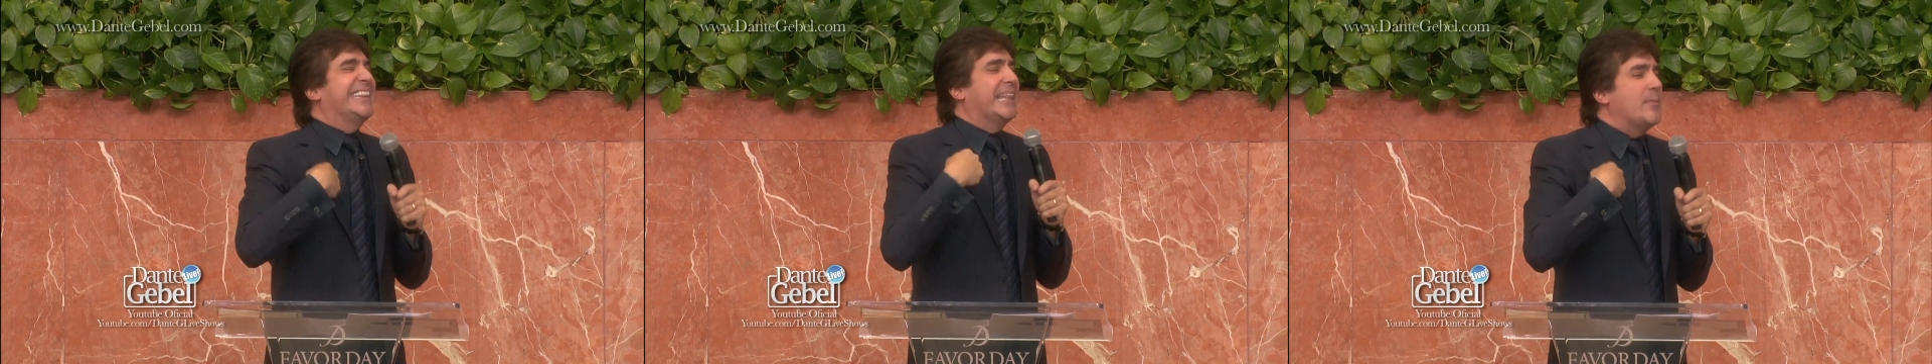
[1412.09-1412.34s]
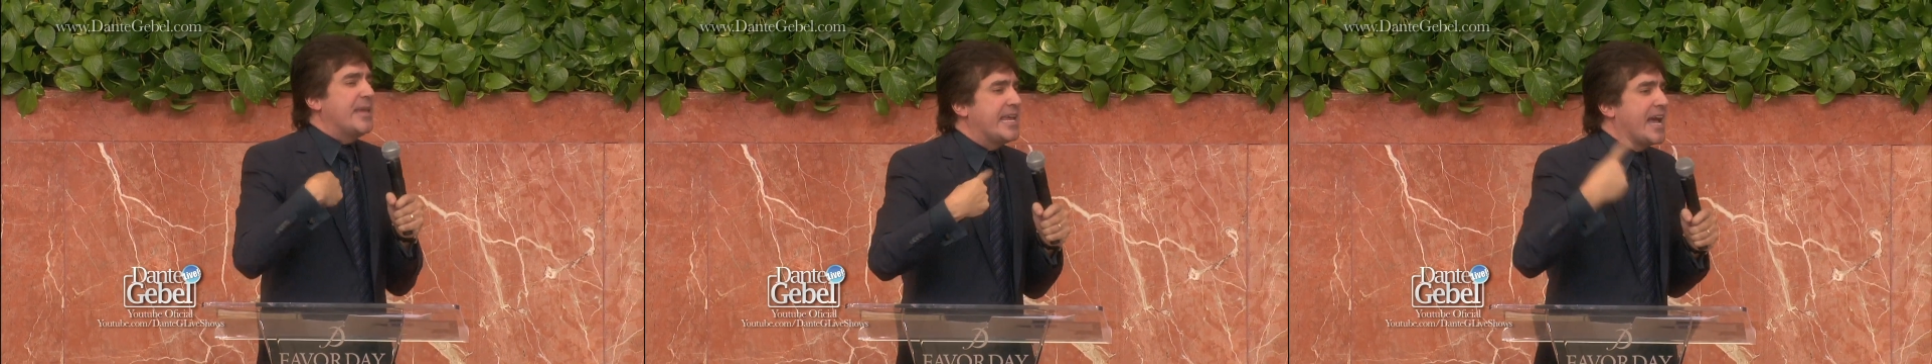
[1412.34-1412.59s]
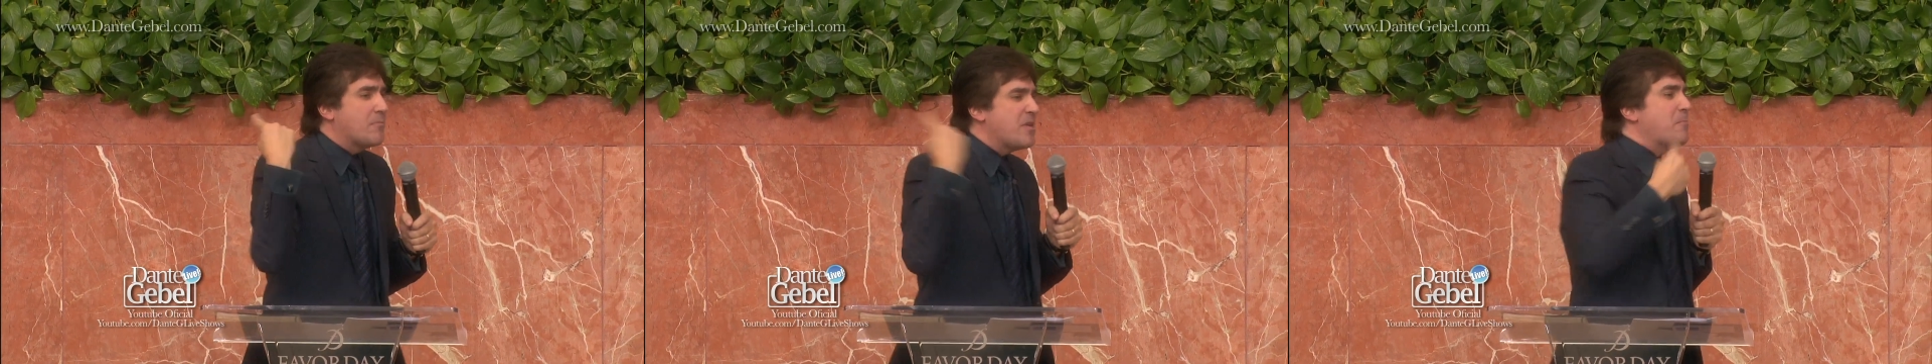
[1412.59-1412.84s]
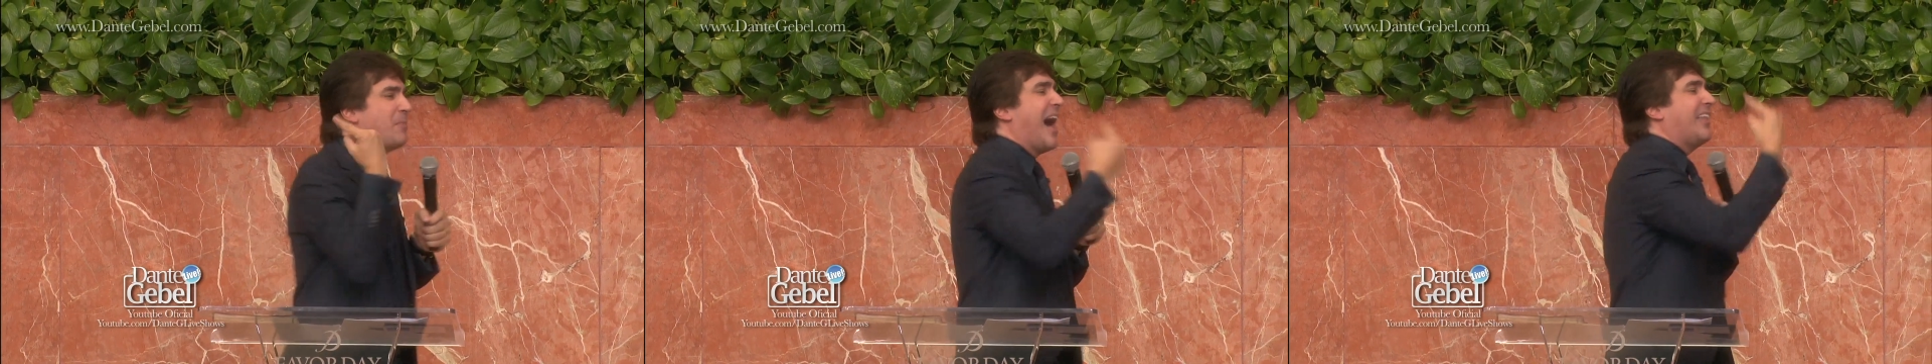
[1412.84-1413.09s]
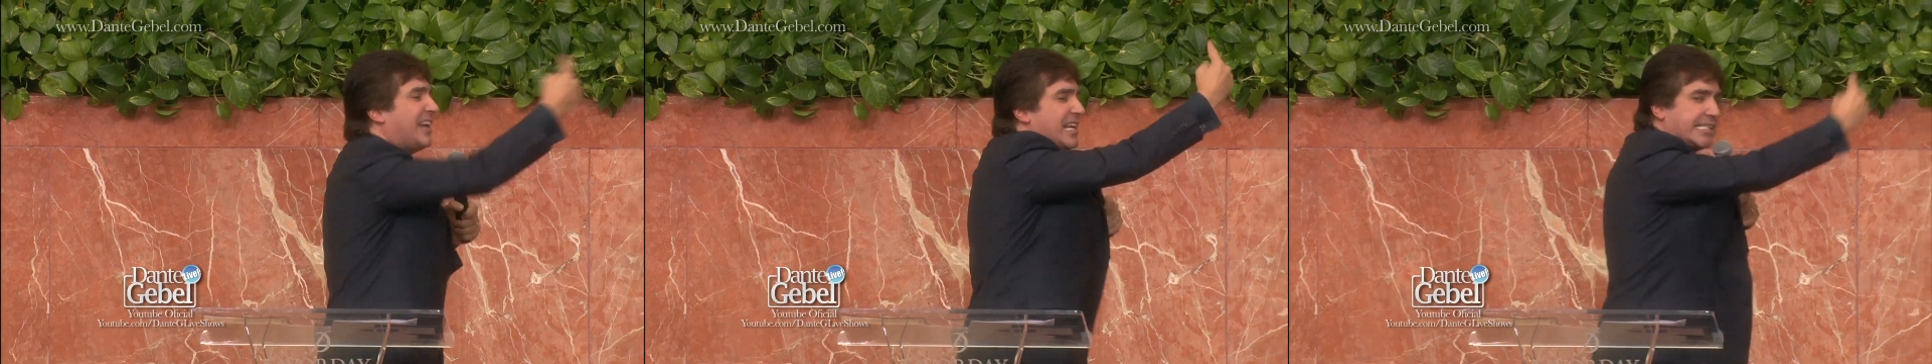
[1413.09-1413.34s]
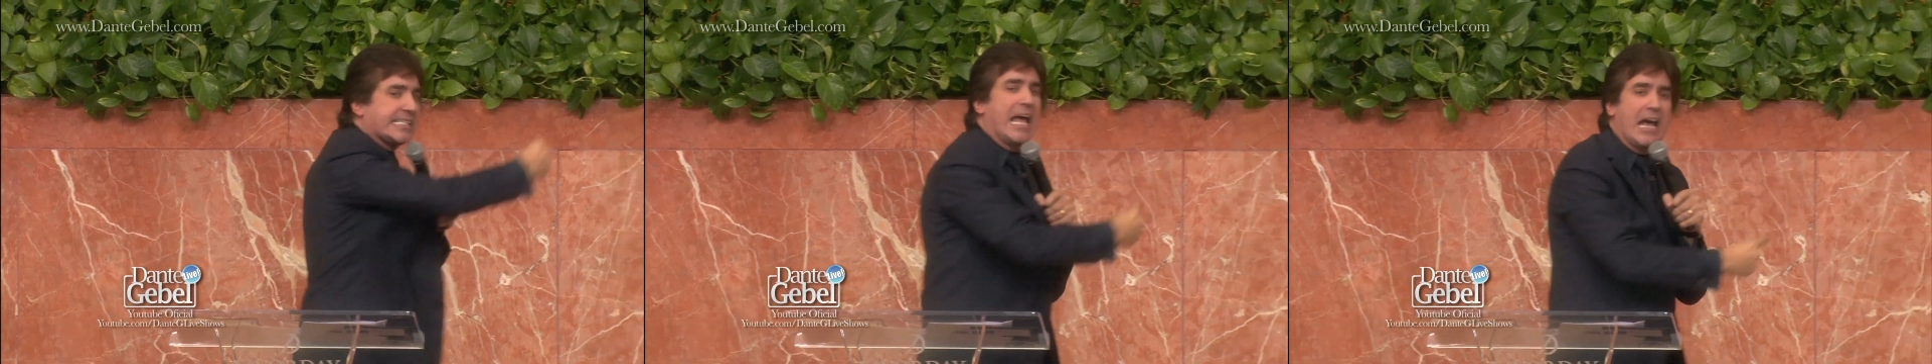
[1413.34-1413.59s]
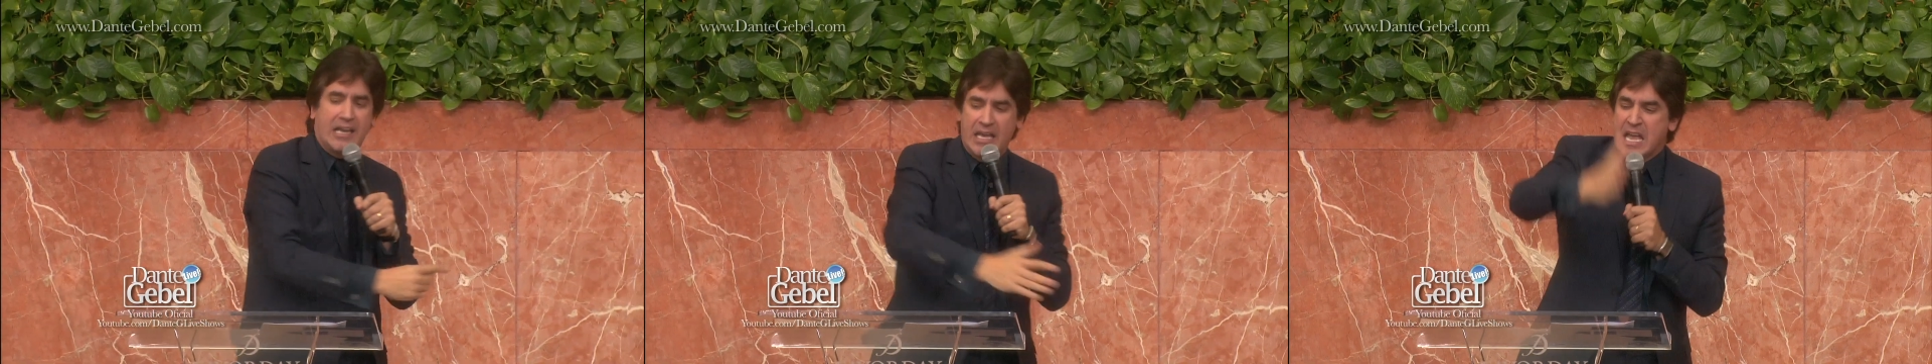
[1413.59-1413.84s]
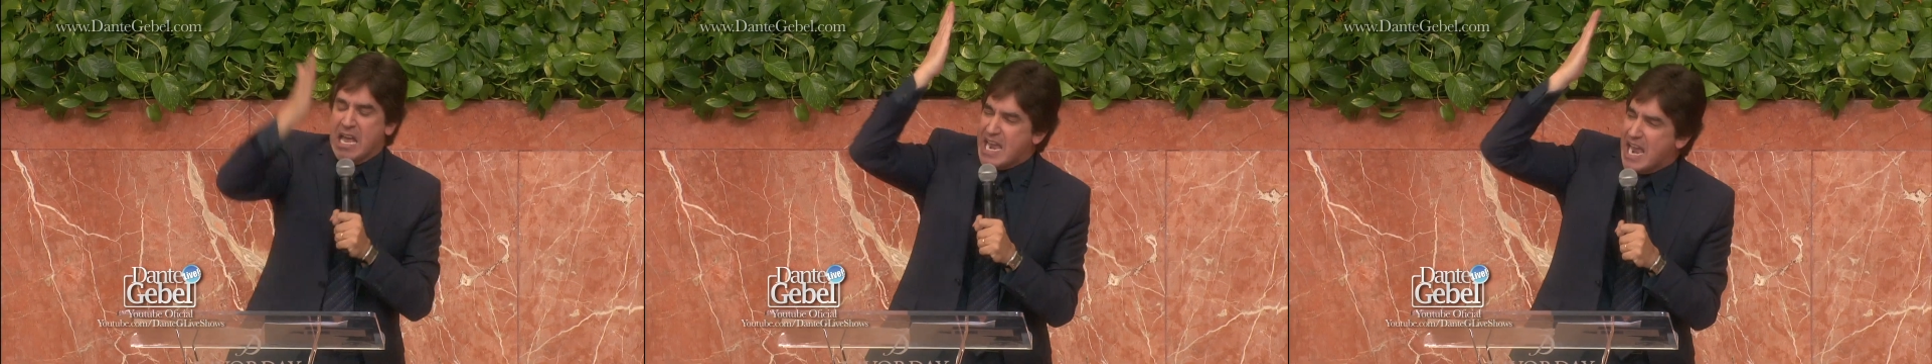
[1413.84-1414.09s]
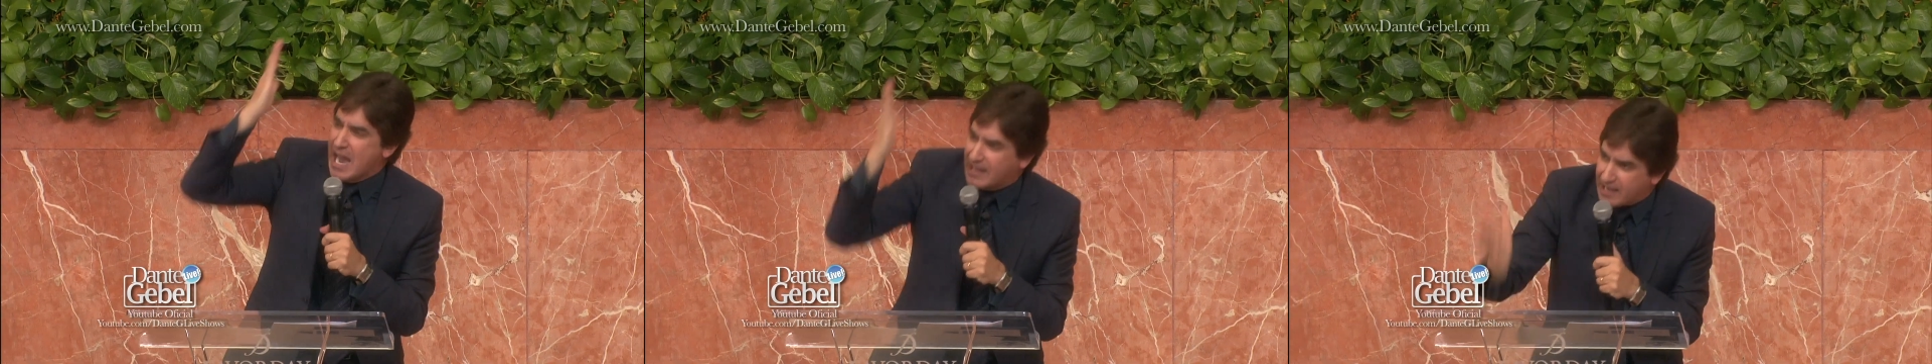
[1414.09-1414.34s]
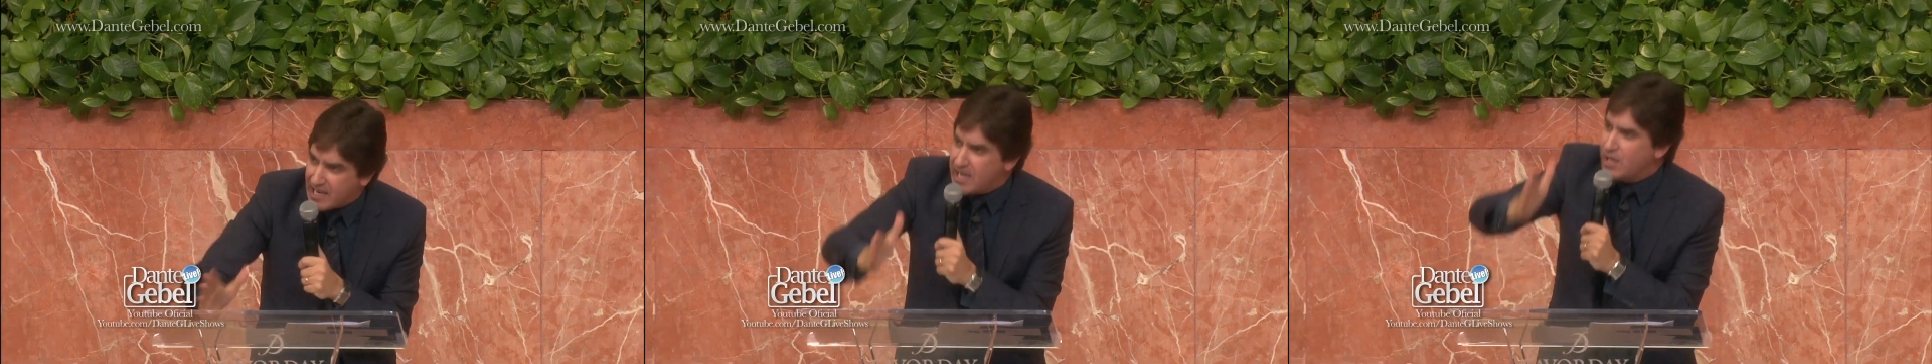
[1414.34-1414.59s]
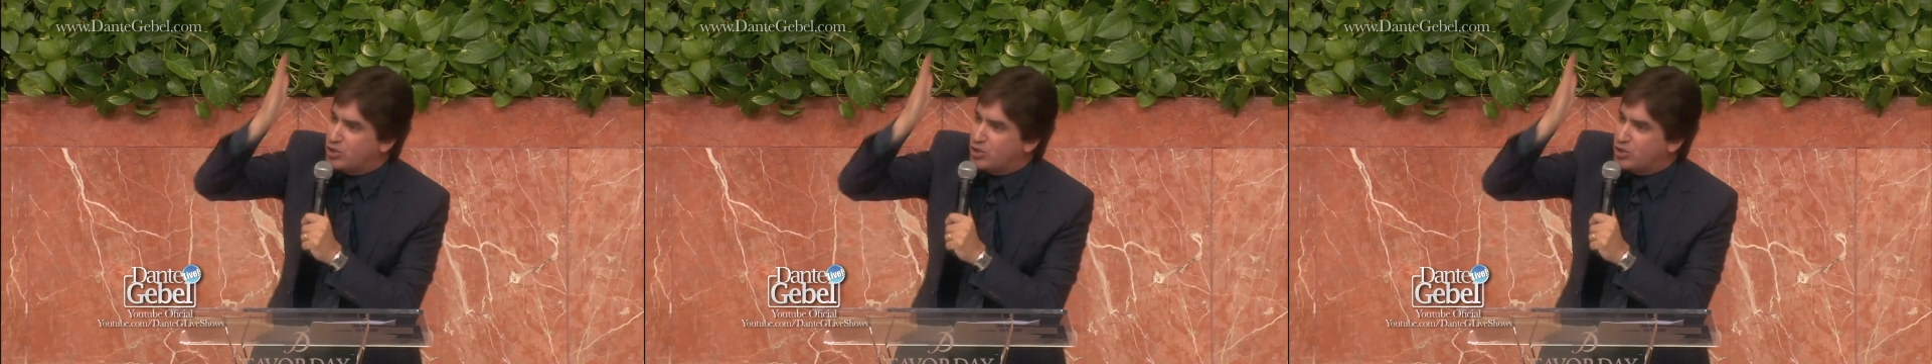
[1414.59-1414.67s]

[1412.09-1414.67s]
and the God that my father Isaac feared,